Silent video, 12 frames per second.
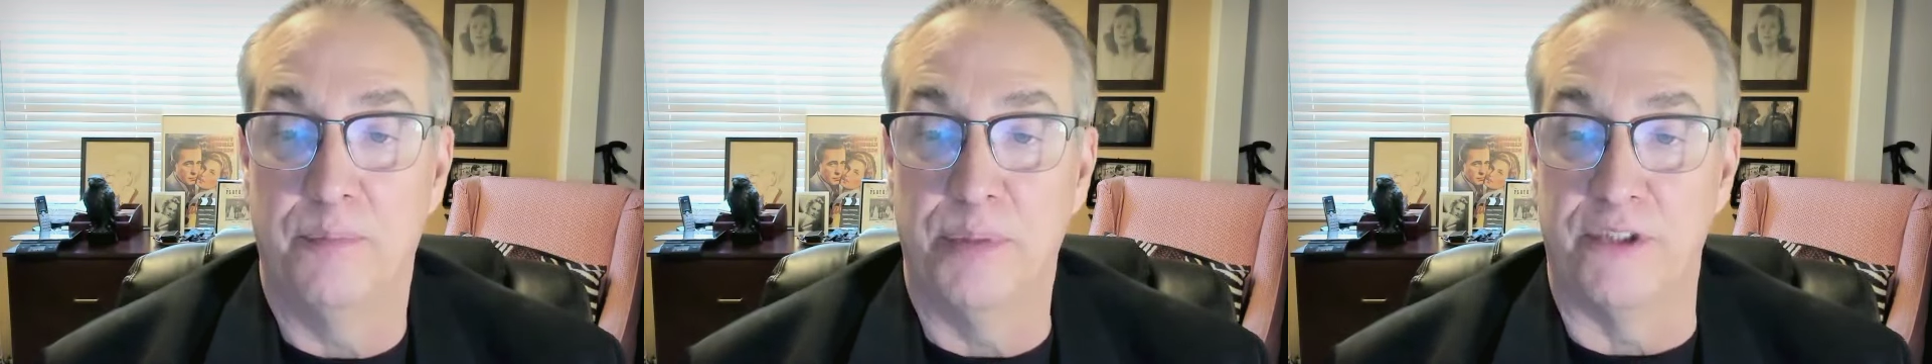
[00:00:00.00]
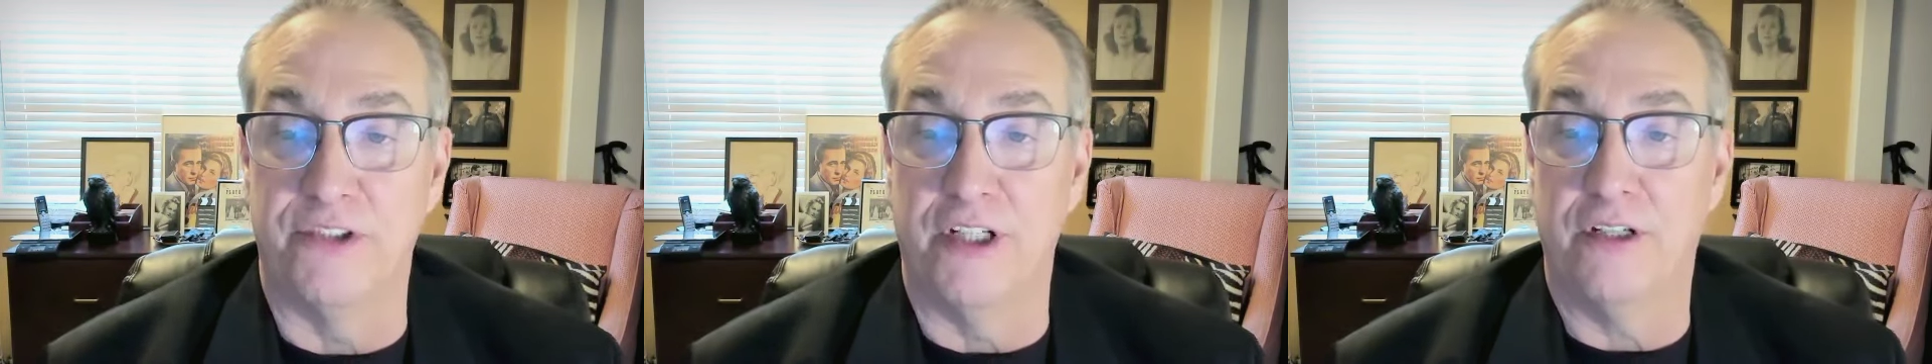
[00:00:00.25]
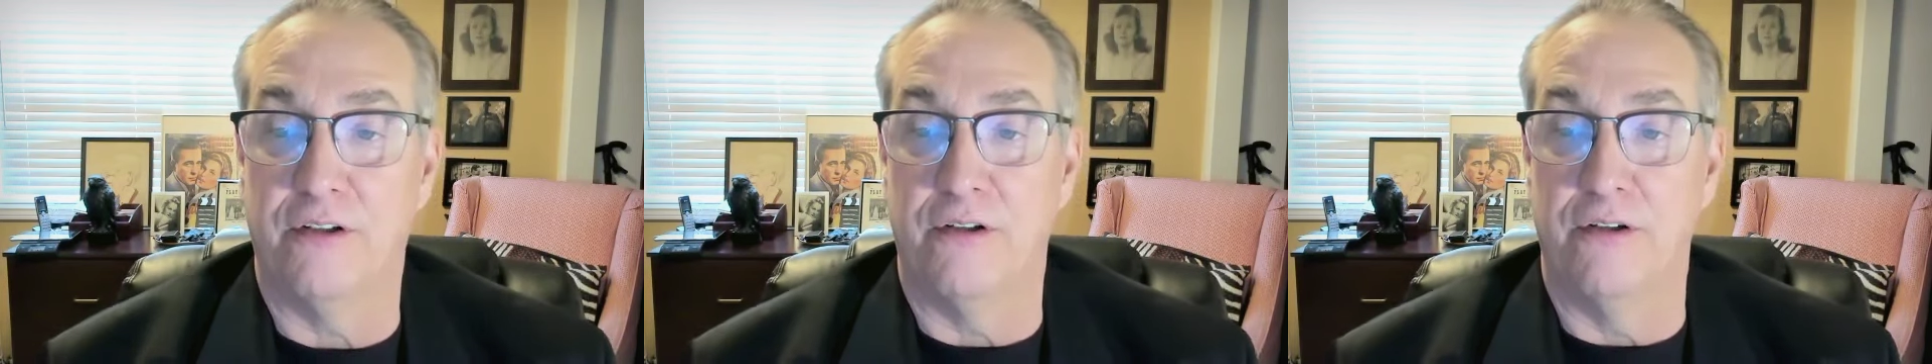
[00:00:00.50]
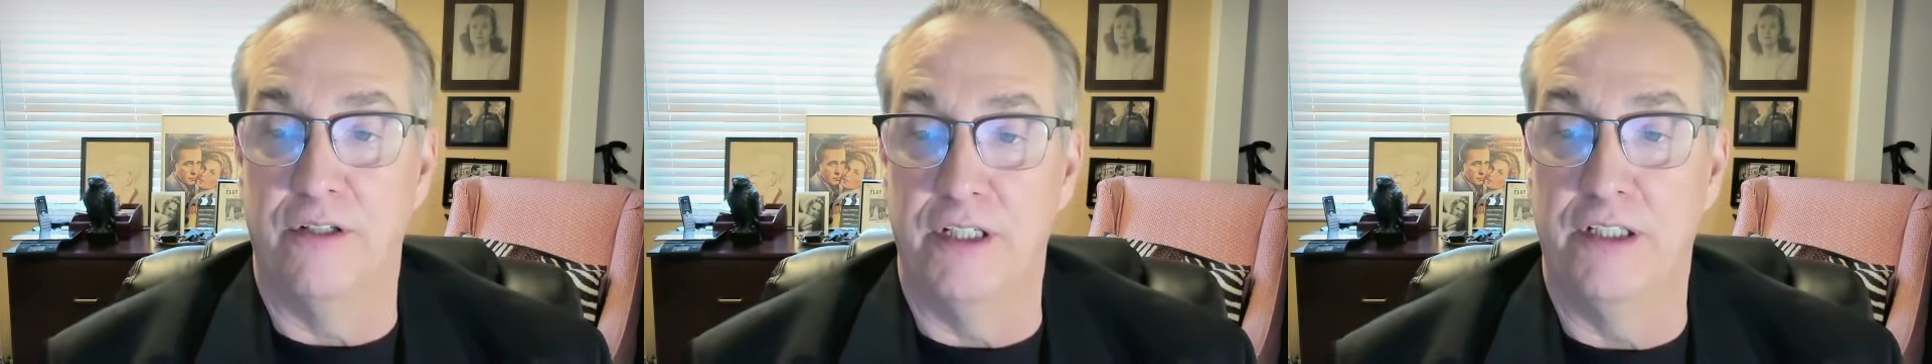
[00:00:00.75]

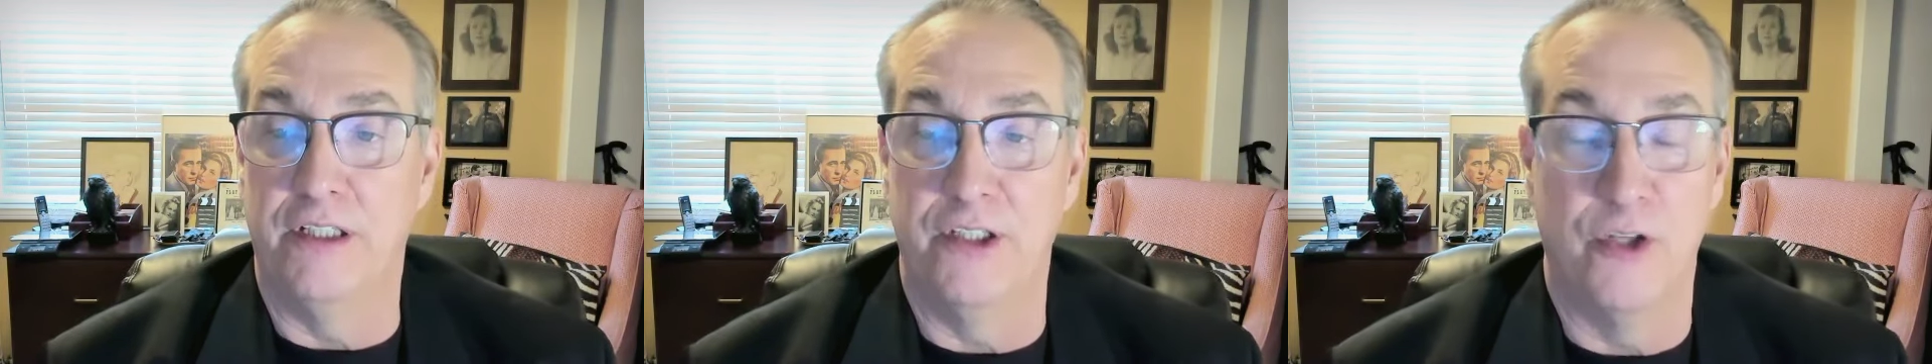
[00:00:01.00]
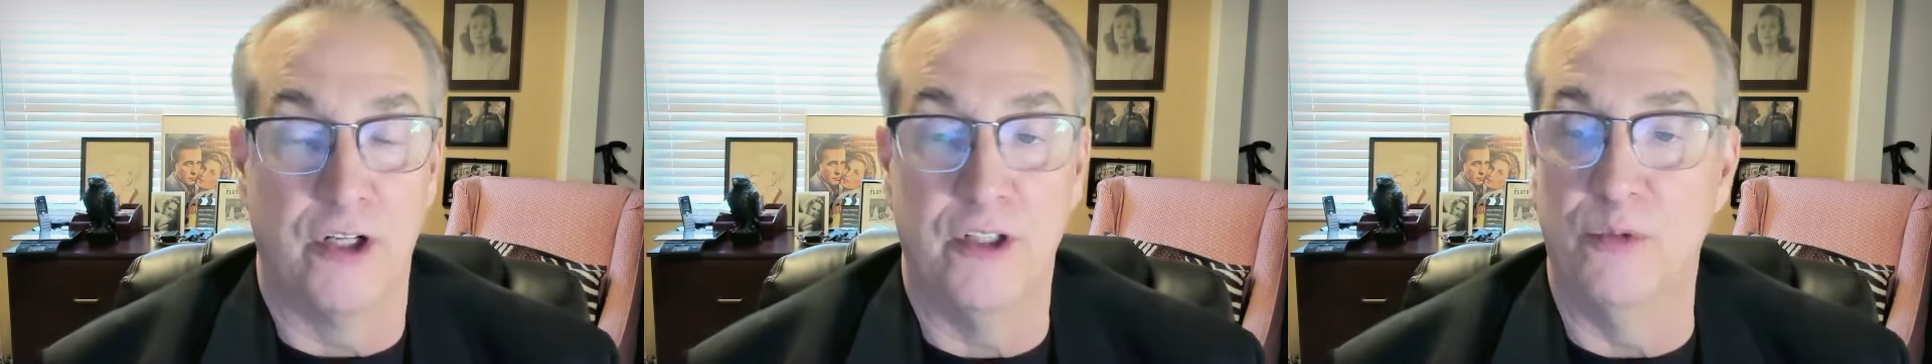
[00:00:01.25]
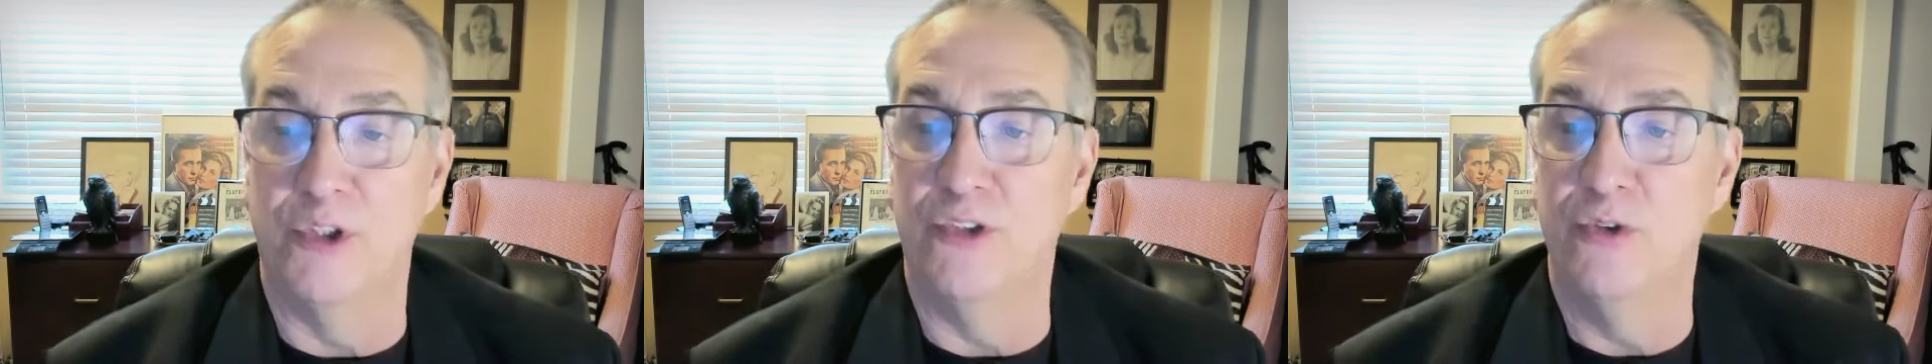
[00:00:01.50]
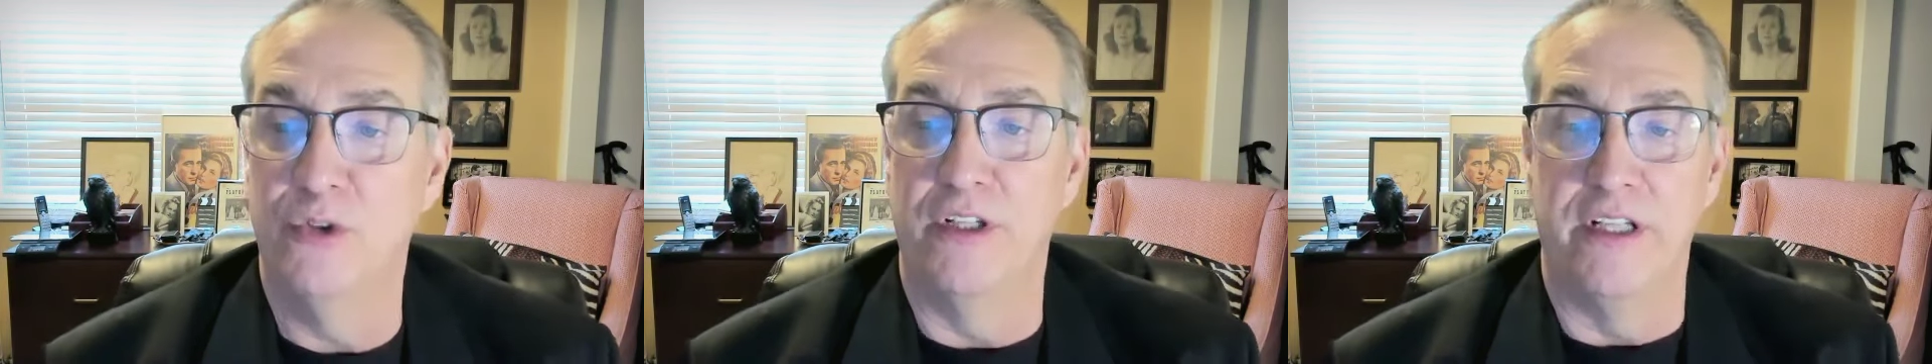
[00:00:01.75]
particularly Gyorgy
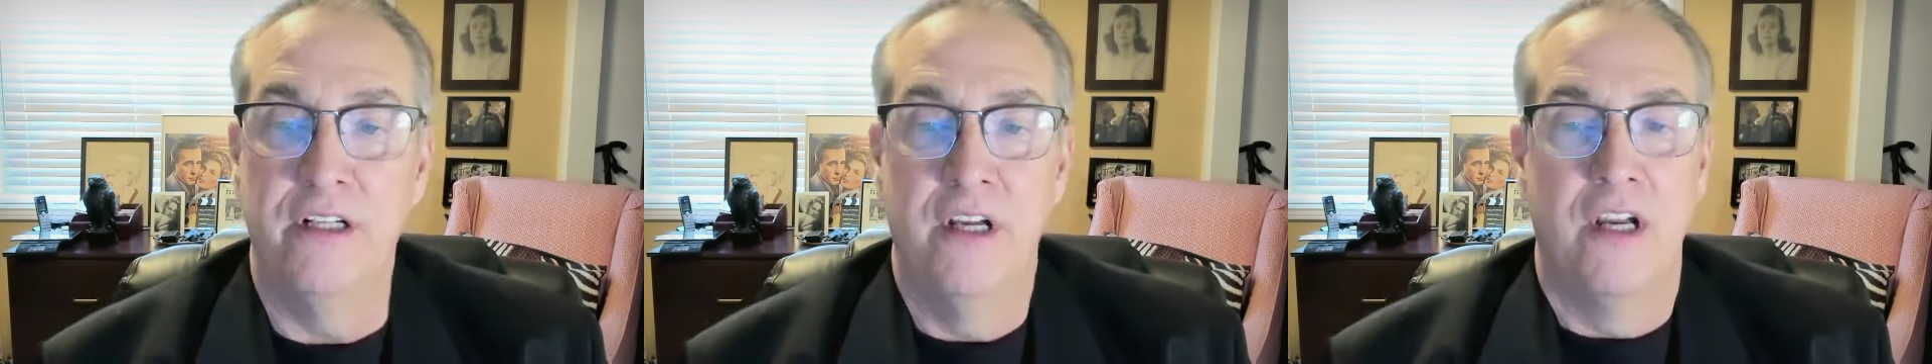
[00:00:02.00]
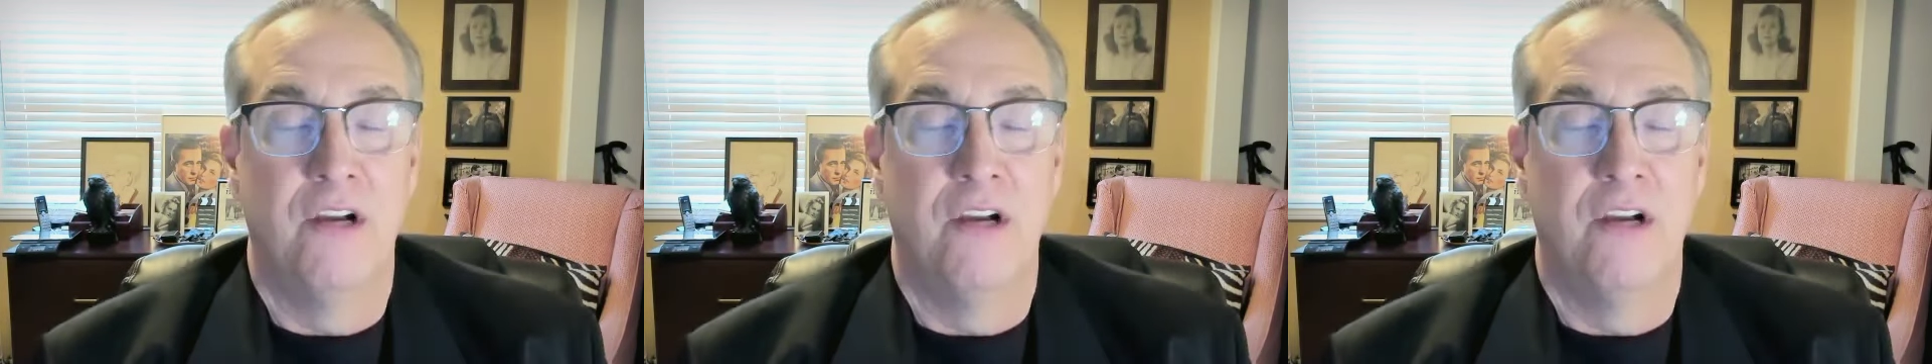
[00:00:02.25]
Raduli,